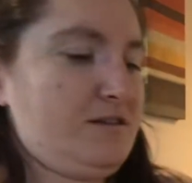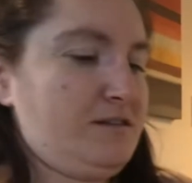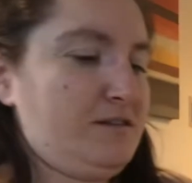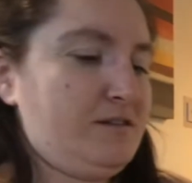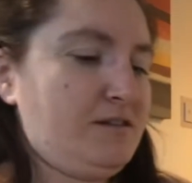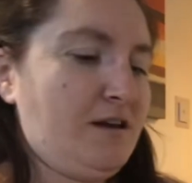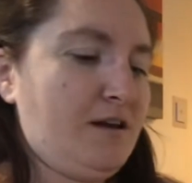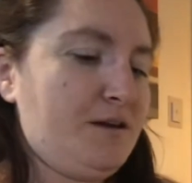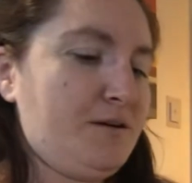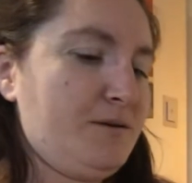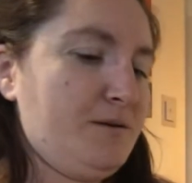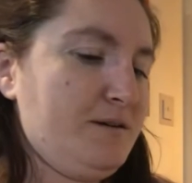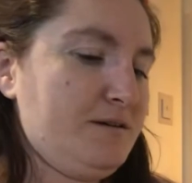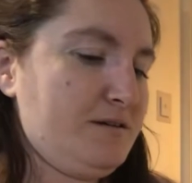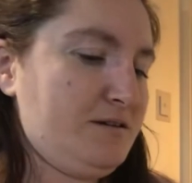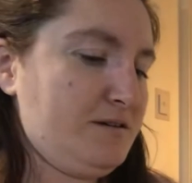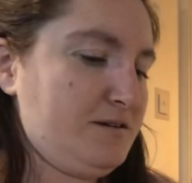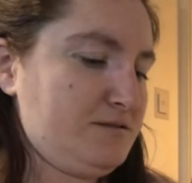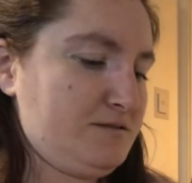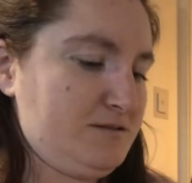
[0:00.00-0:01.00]
So
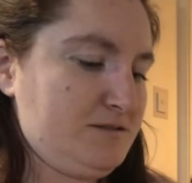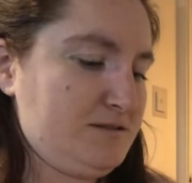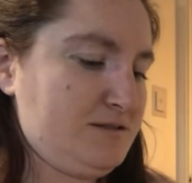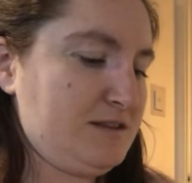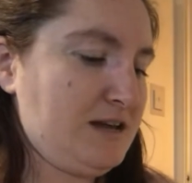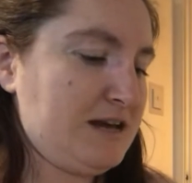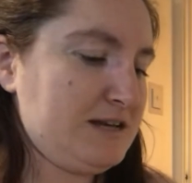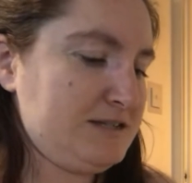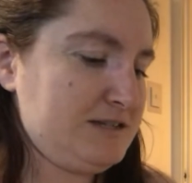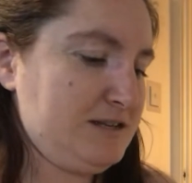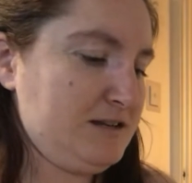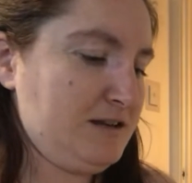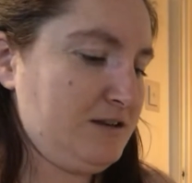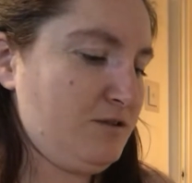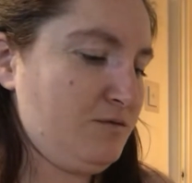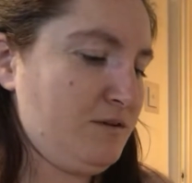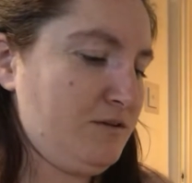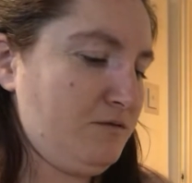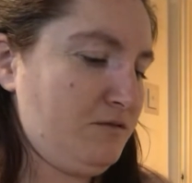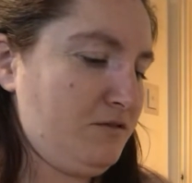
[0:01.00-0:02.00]
that's another
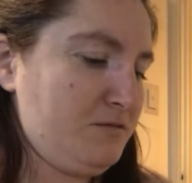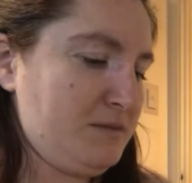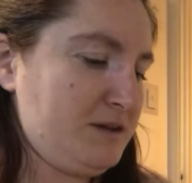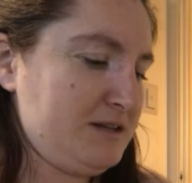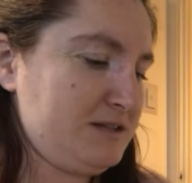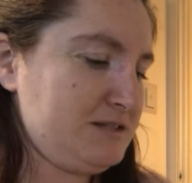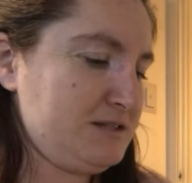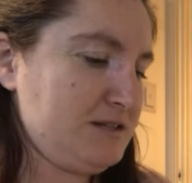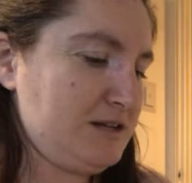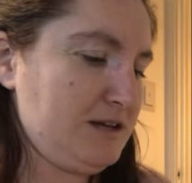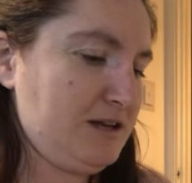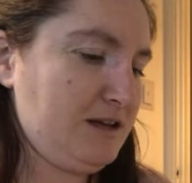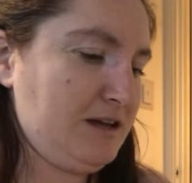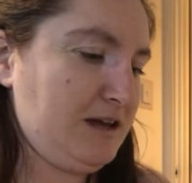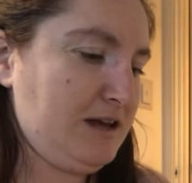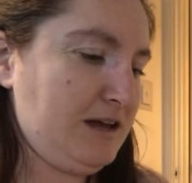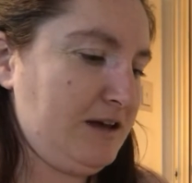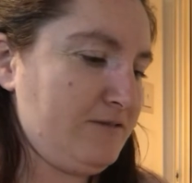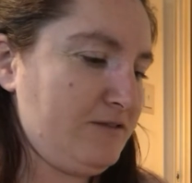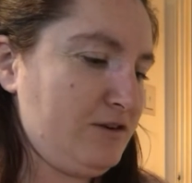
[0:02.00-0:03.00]
one for me to
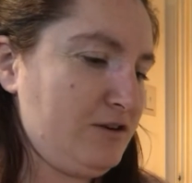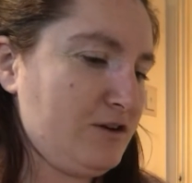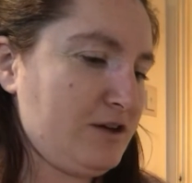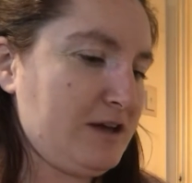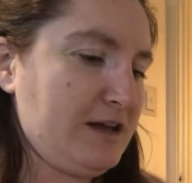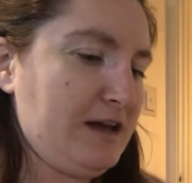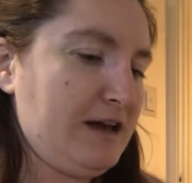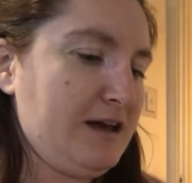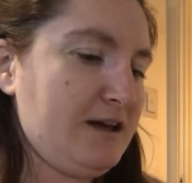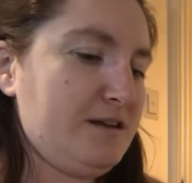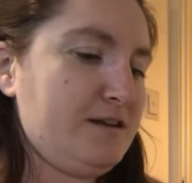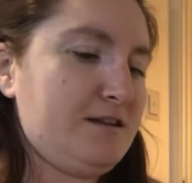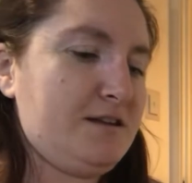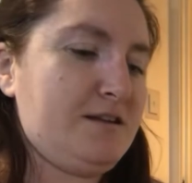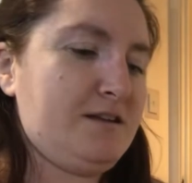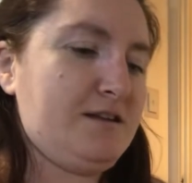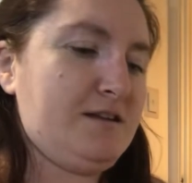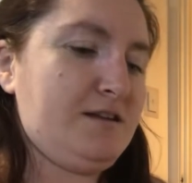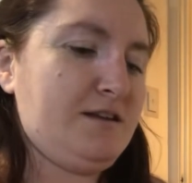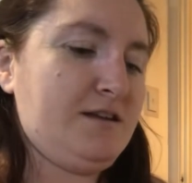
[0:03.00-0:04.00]
have a look at
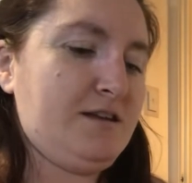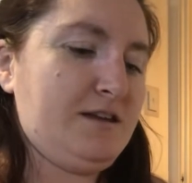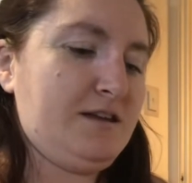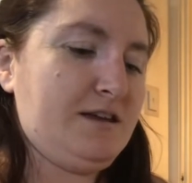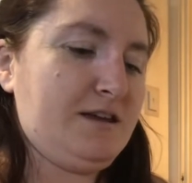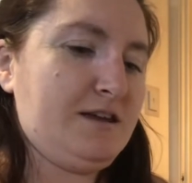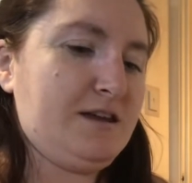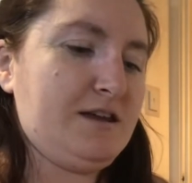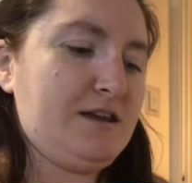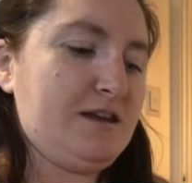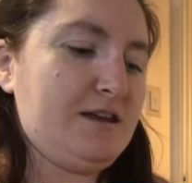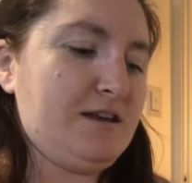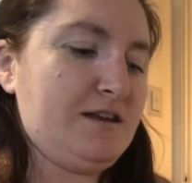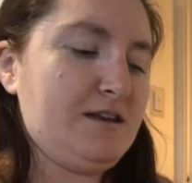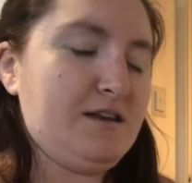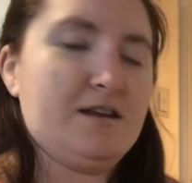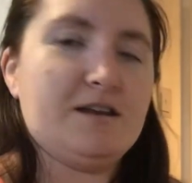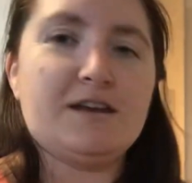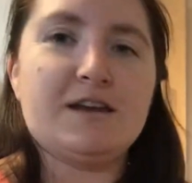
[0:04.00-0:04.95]
in